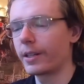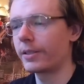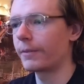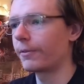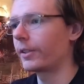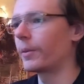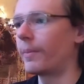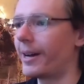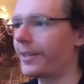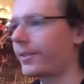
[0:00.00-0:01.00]
except for like the
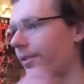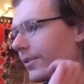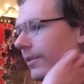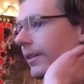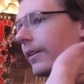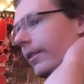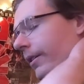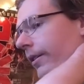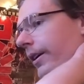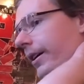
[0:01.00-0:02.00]
masks, and
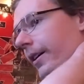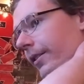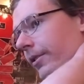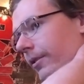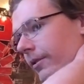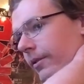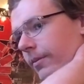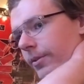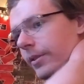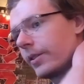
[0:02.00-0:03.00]
yeah, it's
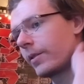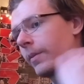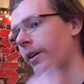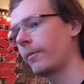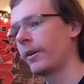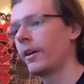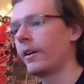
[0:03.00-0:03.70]
a decent map.